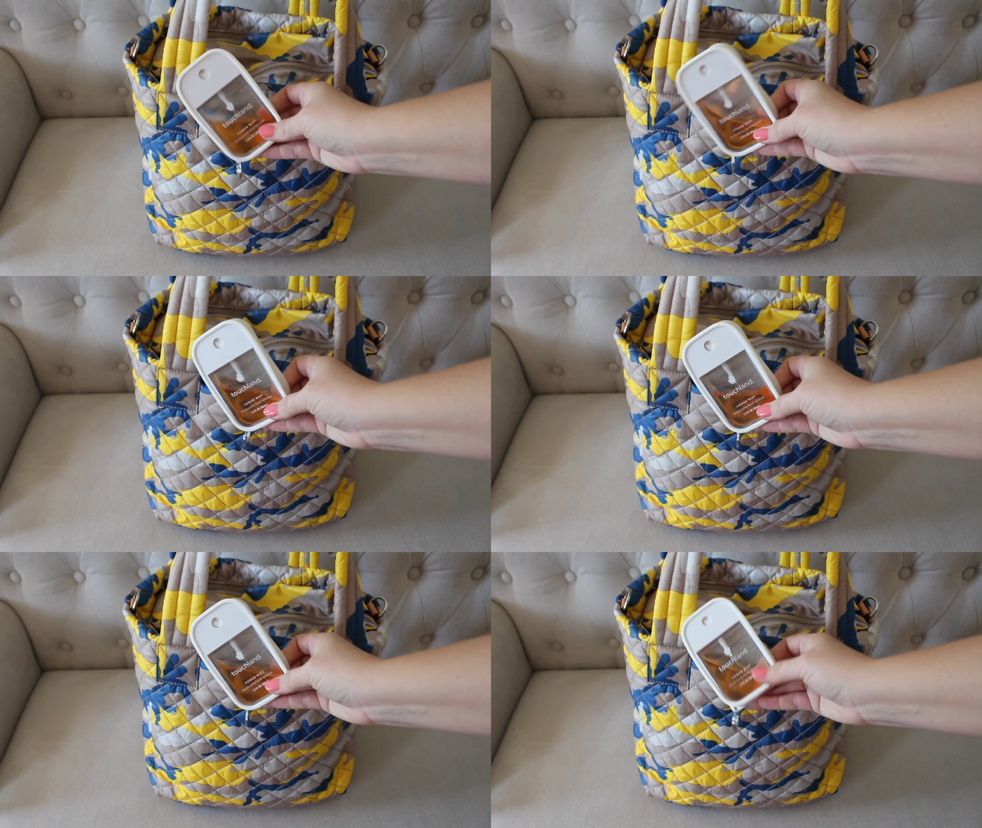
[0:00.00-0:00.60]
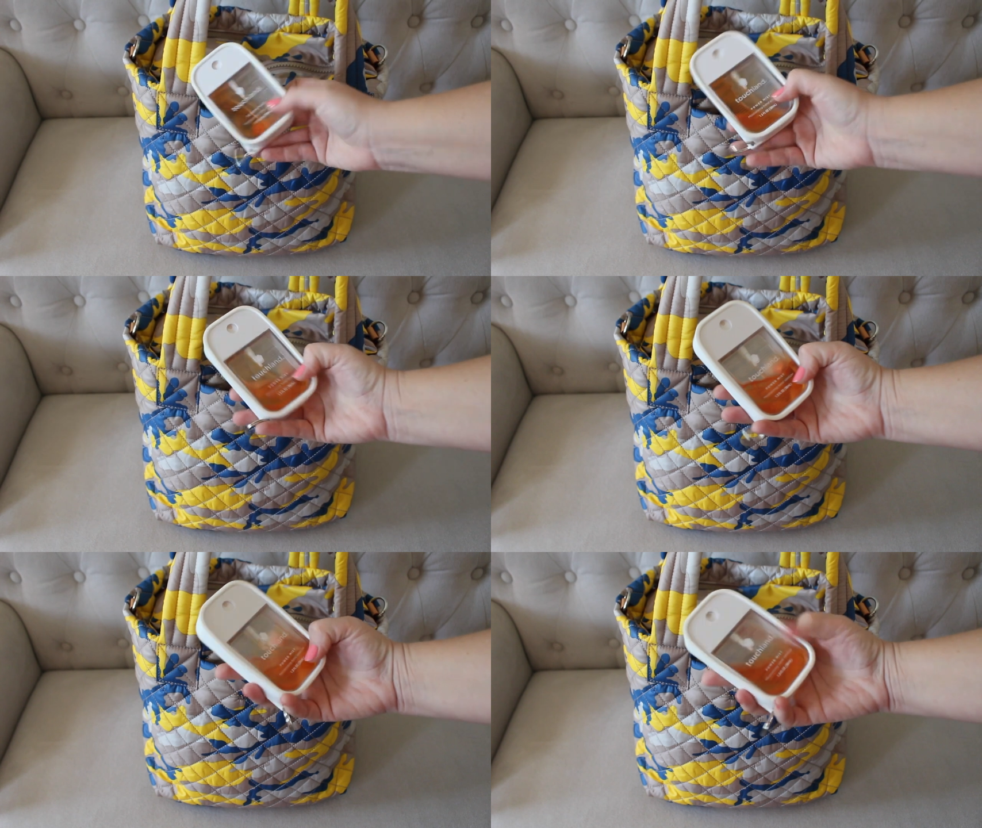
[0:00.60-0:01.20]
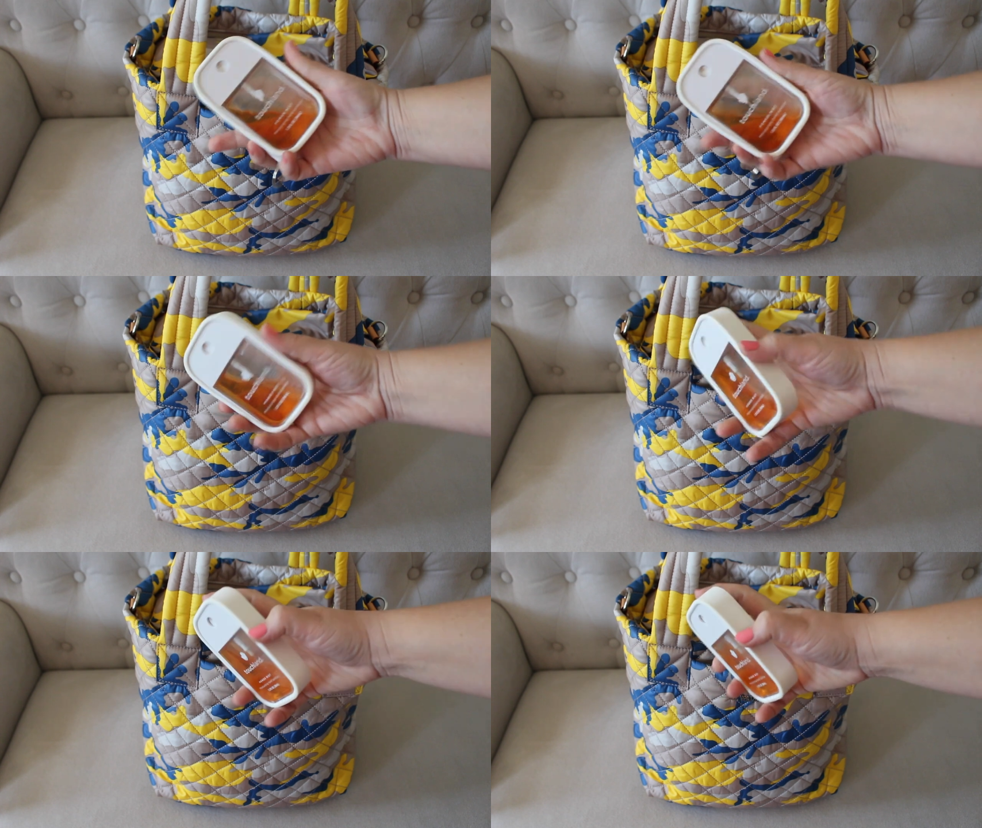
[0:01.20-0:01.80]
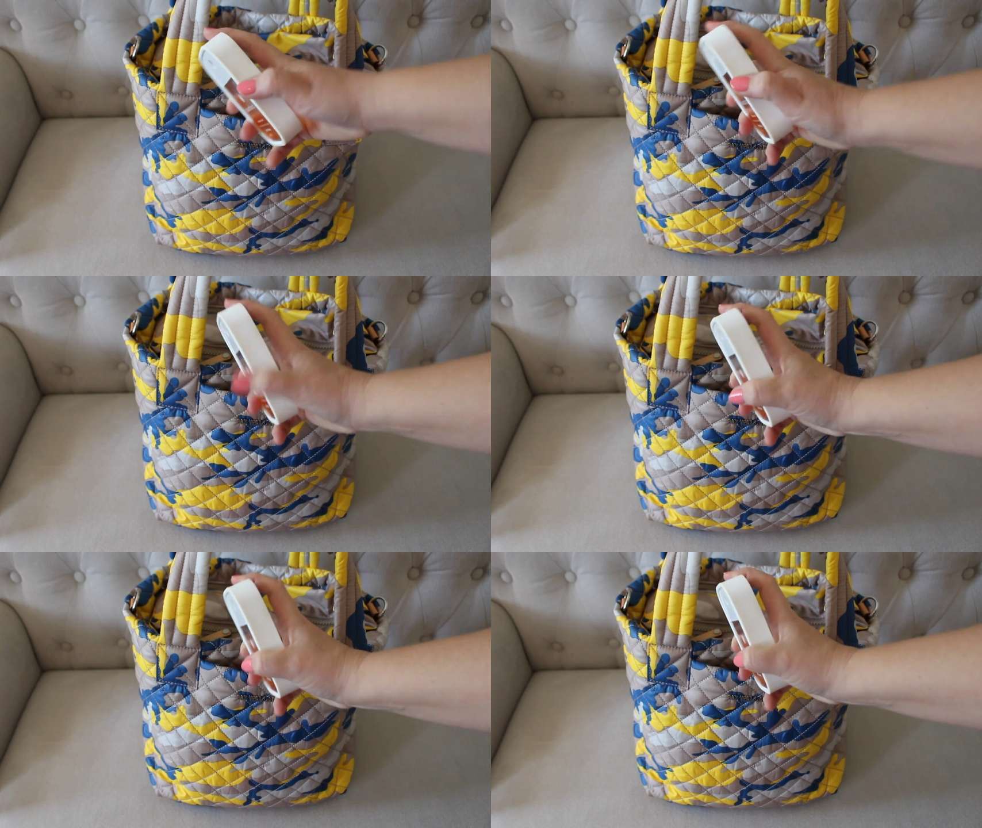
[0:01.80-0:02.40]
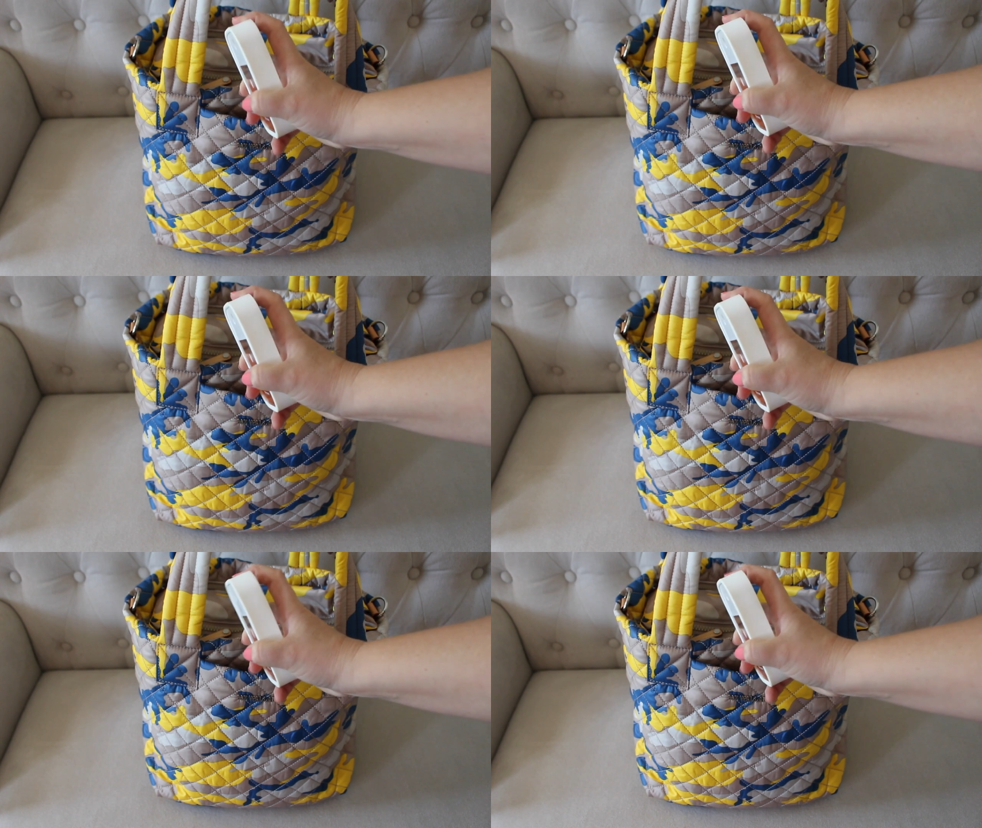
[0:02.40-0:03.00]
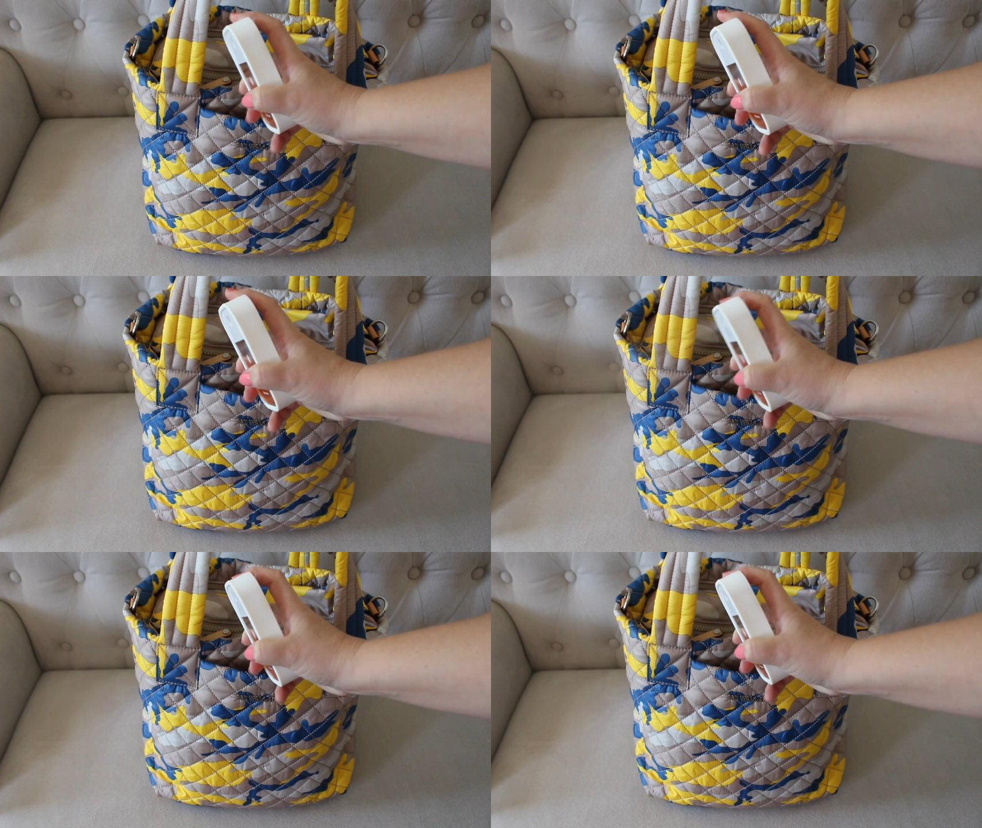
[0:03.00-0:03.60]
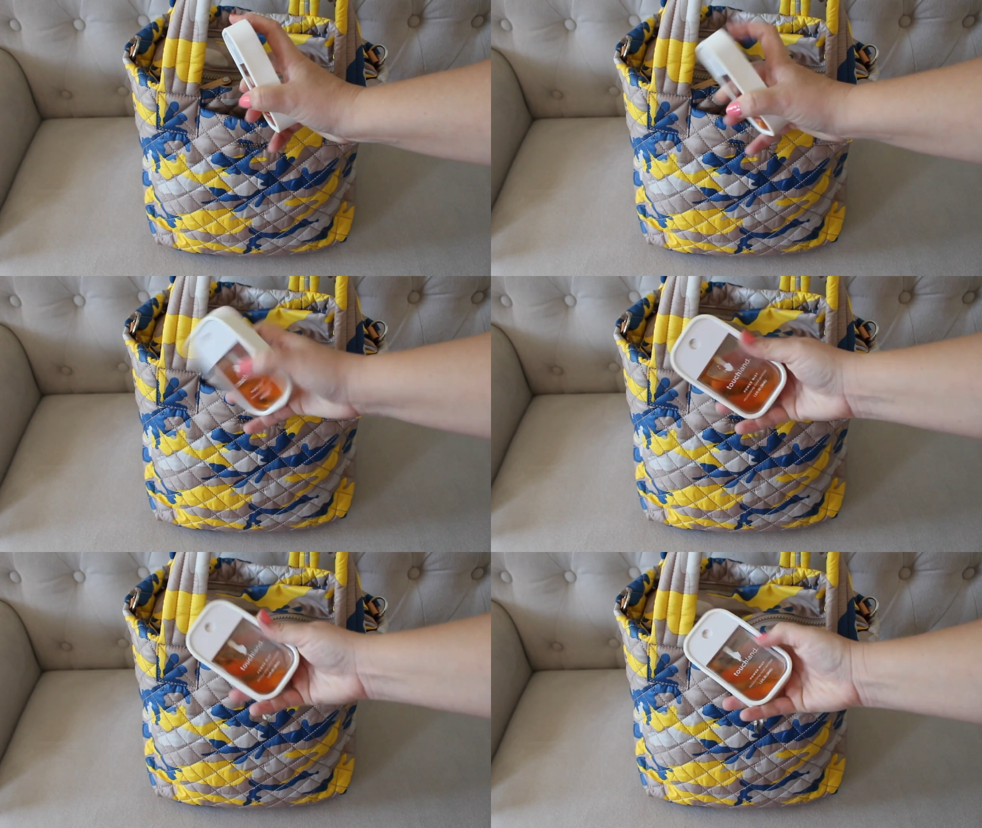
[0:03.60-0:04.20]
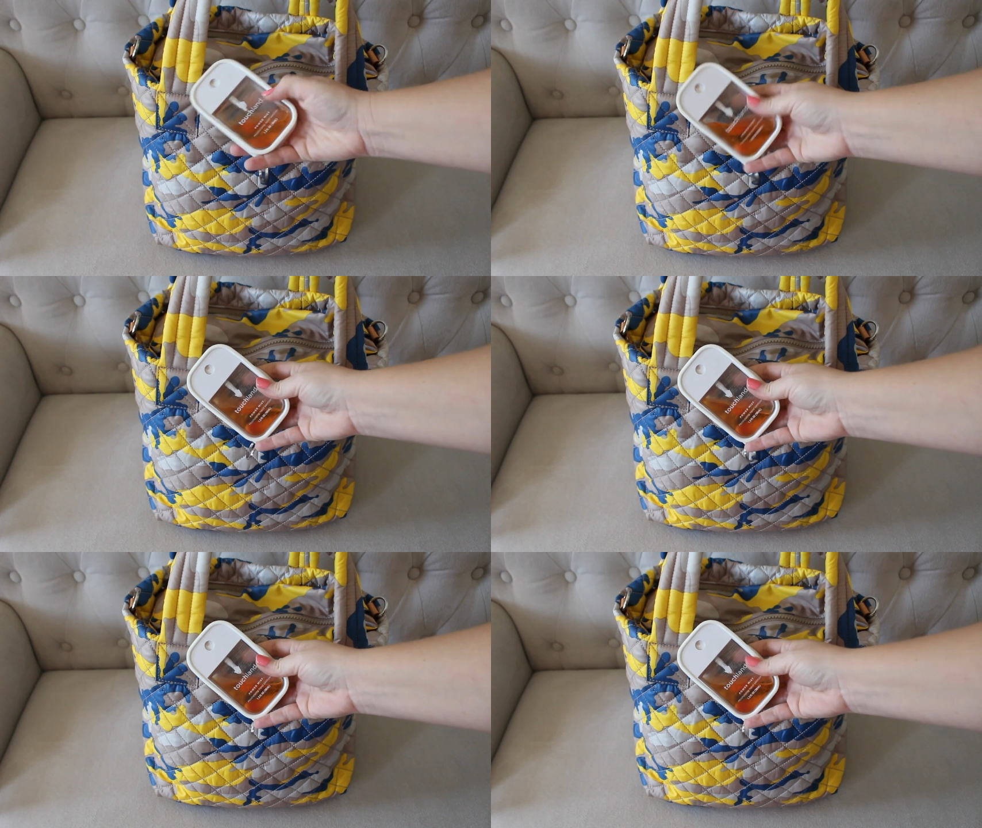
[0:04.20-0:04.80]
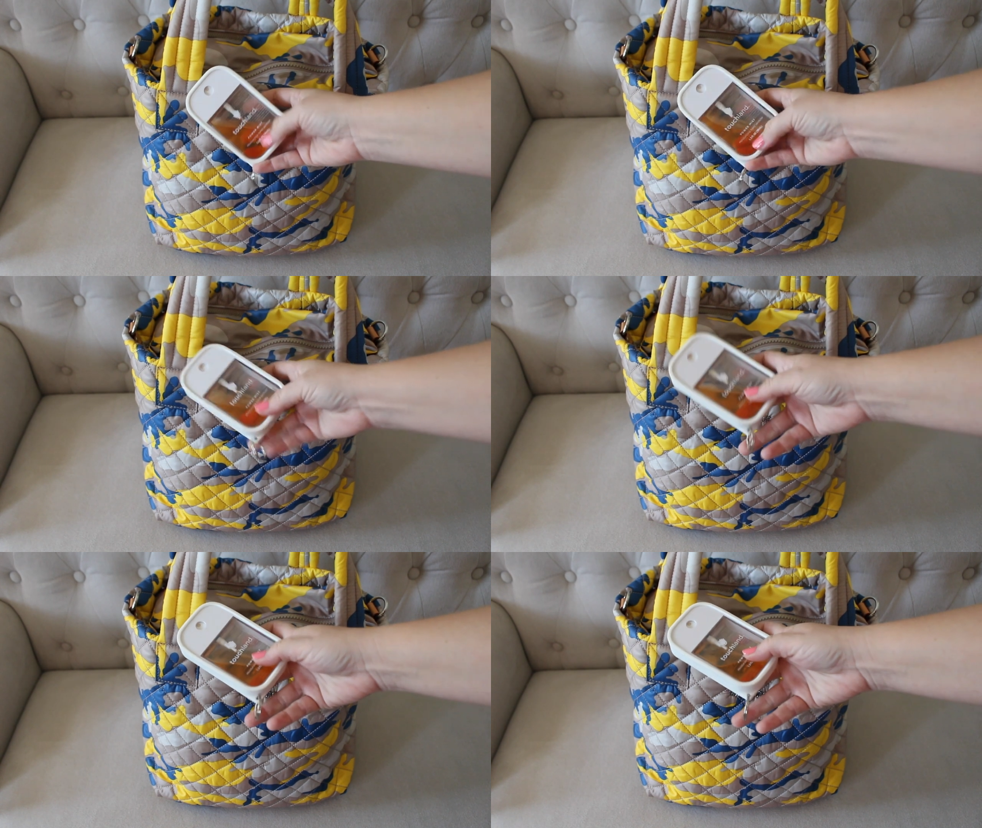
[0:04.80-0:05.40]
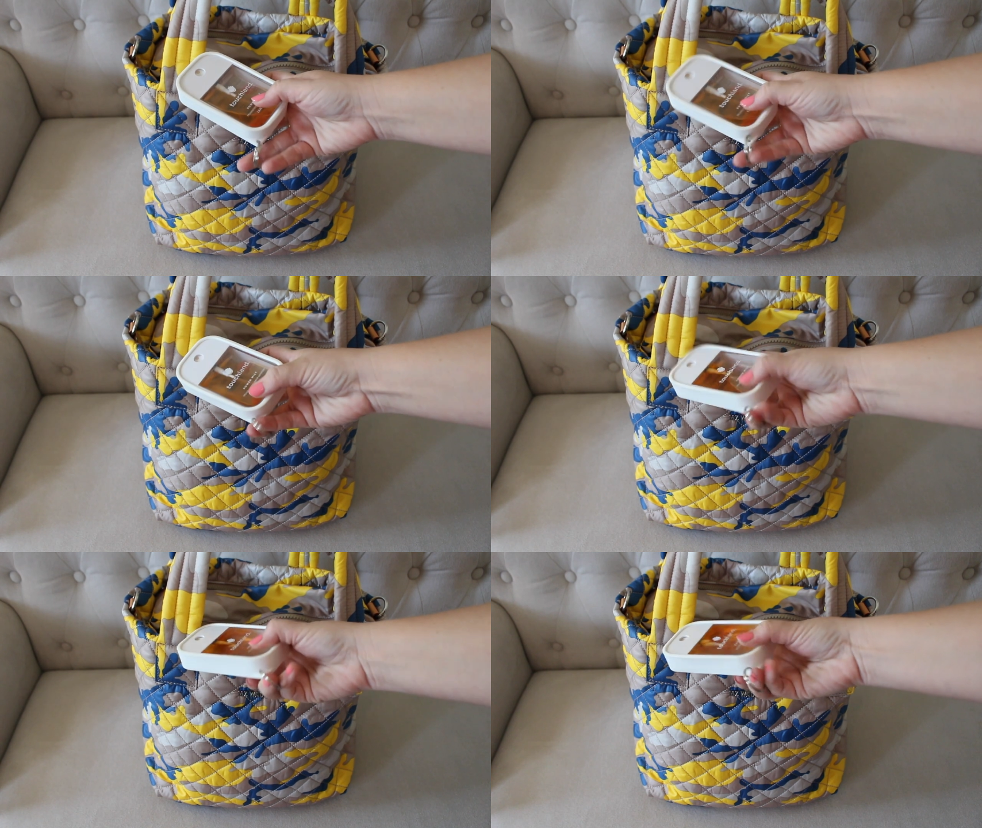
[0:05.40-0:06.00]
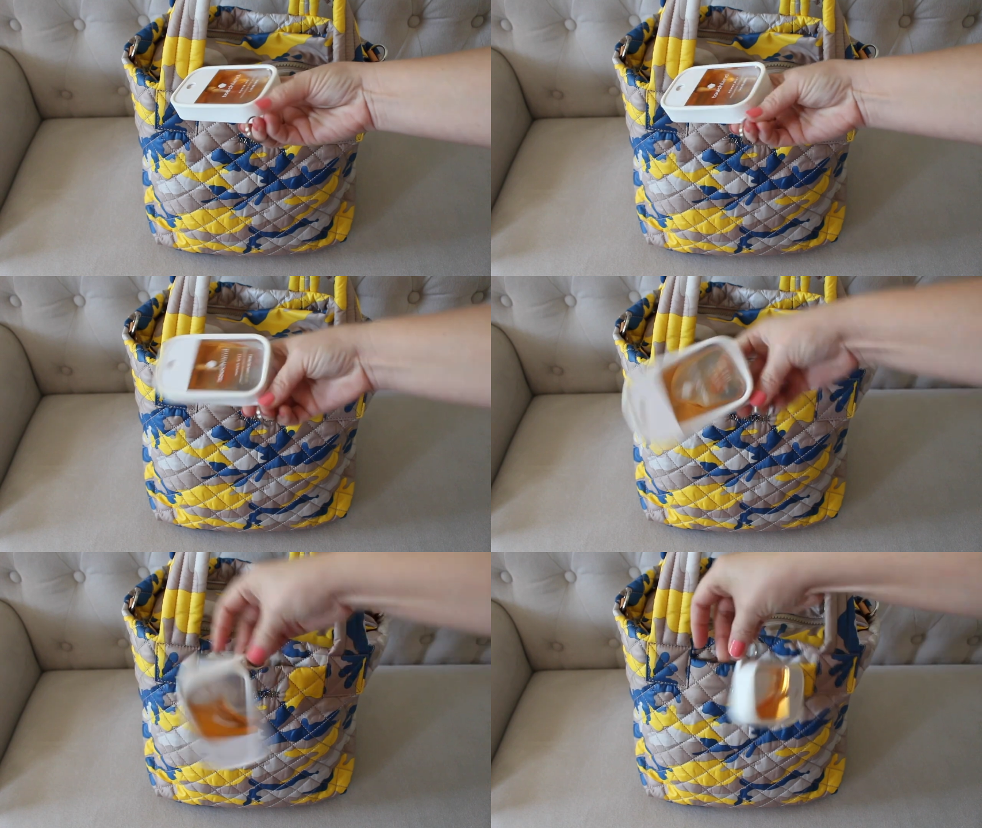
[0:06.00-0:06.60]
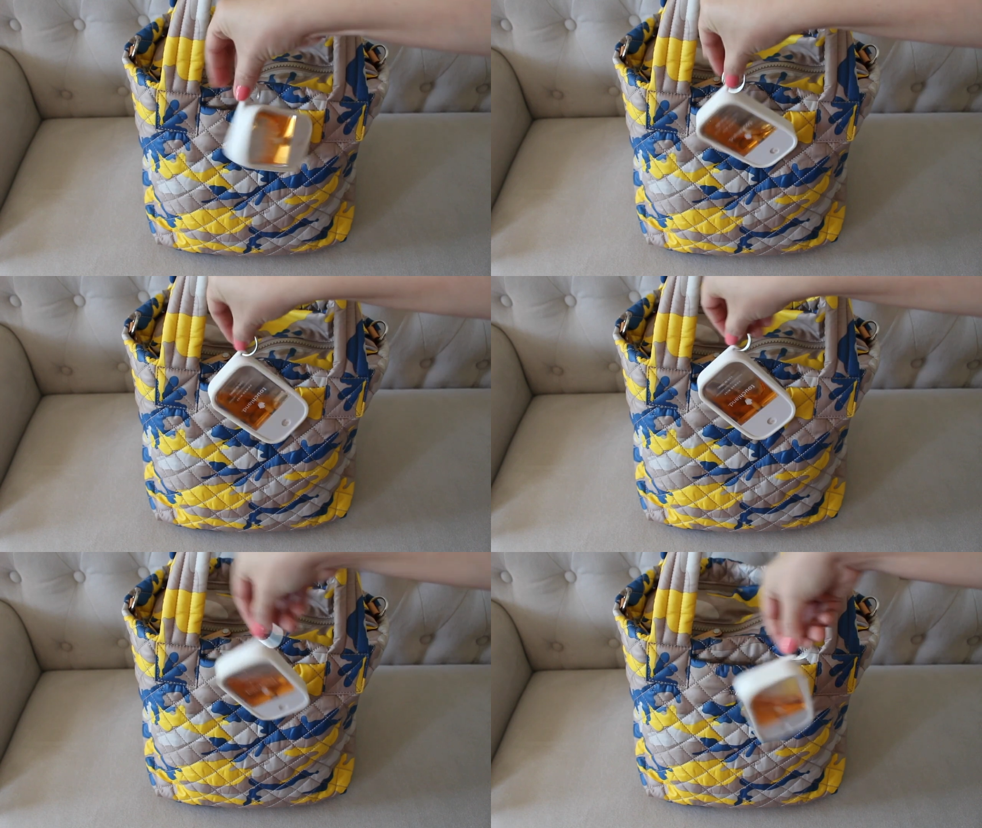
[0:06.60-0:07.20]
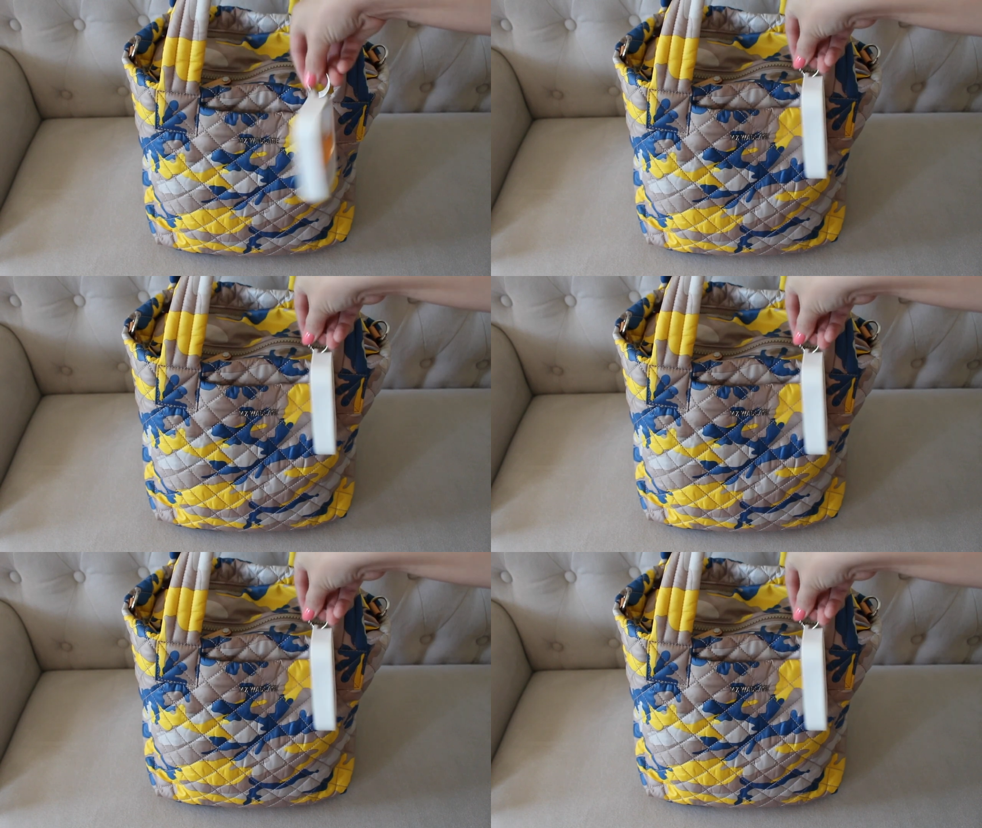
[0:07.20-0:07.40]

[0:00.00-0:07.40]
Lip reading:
(no speaker visible)